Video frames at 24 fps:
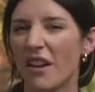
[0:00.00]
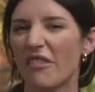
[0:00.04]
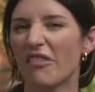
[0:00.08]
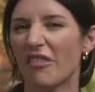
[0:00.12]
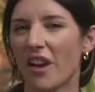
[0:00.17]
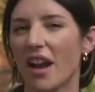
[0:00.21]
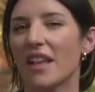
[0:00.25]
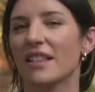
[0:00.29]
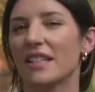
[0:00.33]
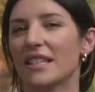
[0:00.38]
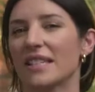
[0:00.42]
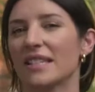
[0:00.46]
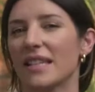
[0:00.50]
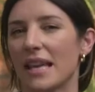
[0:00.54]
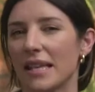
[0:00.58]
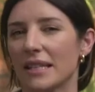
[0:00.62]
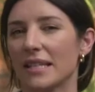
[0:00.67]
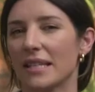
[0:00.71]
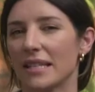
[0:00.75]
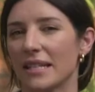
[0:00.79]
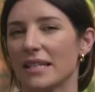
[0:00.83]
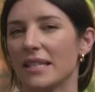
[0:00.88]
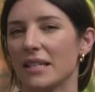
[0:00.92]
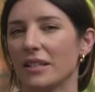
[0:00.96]
might find that
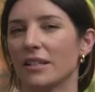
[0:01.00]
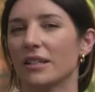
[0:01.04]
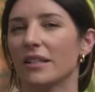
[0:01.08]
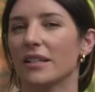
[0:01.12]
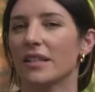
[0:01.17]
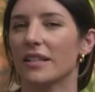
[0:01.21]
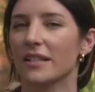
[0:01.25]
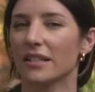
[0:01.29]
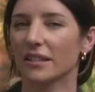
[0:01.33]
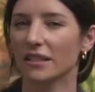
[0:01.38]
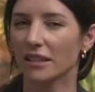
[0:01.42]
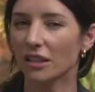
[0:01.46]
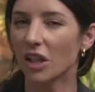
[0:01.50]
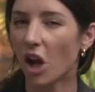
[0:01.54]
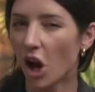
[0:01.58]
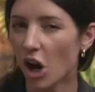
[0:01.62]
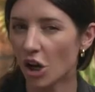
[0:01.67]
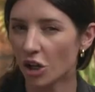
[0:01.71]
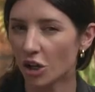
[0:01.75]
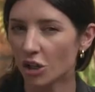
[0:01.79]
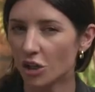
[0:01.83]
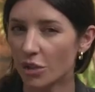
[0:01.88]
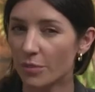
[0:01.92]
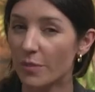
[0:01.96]
stainless steel is a little
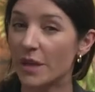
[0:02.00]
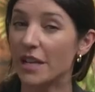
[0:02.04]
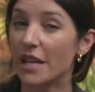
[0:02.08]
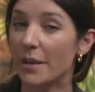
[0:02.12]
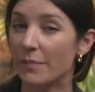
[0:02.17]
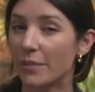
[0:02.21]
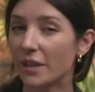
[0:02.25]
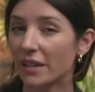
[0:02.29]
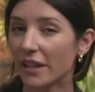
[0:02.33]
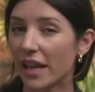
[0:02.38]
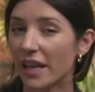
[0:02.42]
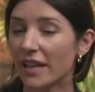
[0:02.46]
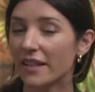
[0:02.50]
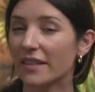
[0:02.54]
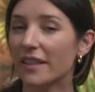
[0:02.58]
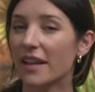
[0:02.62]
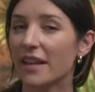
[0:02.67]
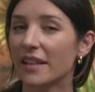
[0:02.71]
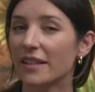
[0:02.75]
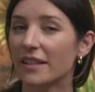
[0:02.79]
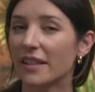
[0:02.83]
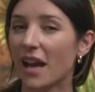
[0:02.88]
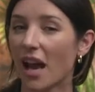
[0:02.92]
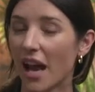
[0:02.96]
harder to manipulate
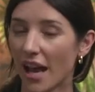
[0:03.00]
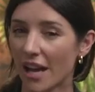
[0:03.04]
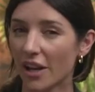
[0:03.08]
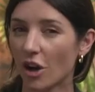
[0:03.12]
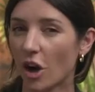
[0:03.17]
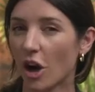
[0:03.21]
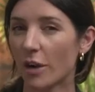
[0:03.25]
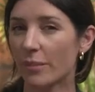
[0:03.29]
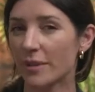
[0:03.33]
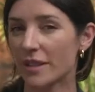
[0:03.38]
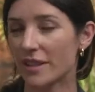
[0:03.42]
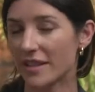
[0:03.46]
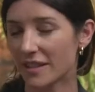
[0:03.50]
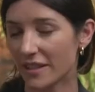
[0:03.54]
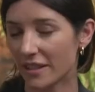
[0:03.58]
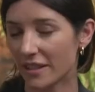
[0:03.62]
than high carbon